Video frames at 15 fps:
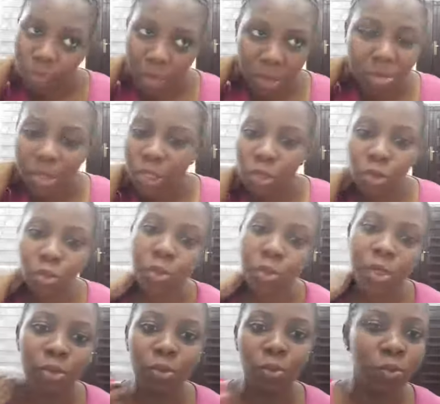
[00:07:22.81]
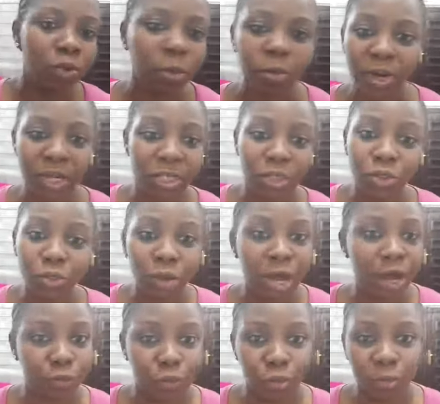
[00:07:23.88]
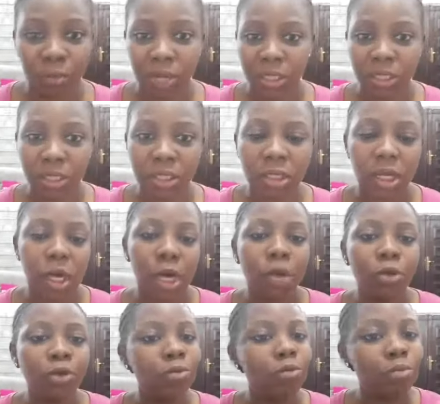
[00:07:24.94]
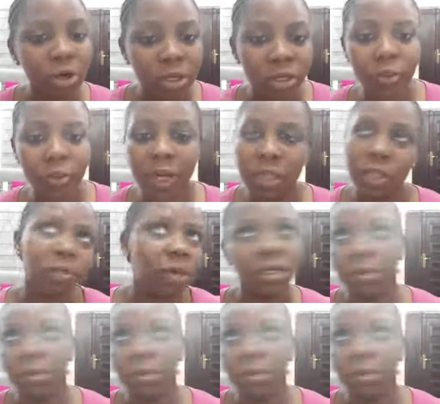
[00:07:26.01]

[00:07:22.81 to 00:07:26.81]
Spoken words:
I mean, there's no way you will not practice. You have to practice. You must practice.